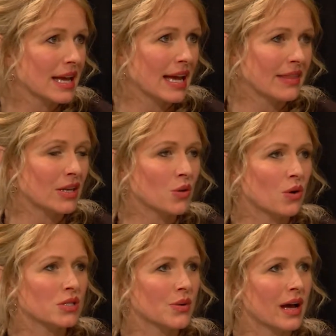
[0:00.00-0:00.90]
And then you
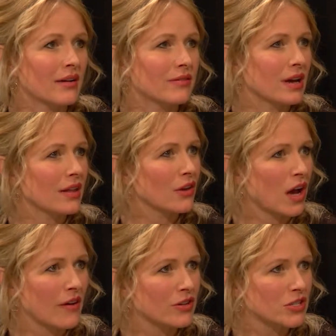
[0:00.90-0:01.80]
also have the
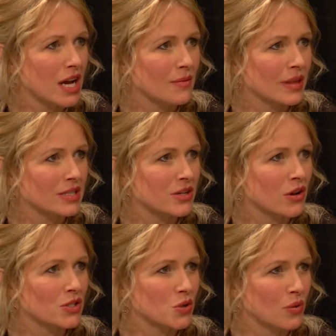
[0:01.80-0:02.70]
coffee shop that's
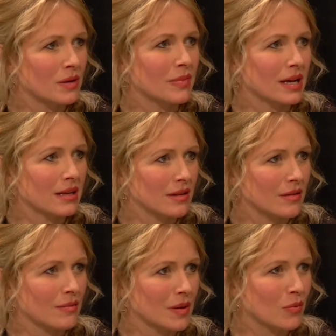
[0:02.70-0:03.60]
also run by
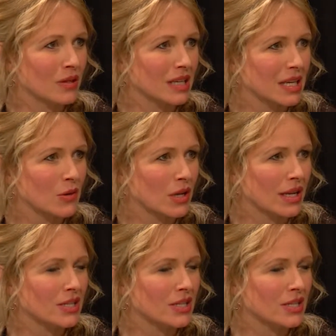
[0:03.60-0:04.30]
people in the community.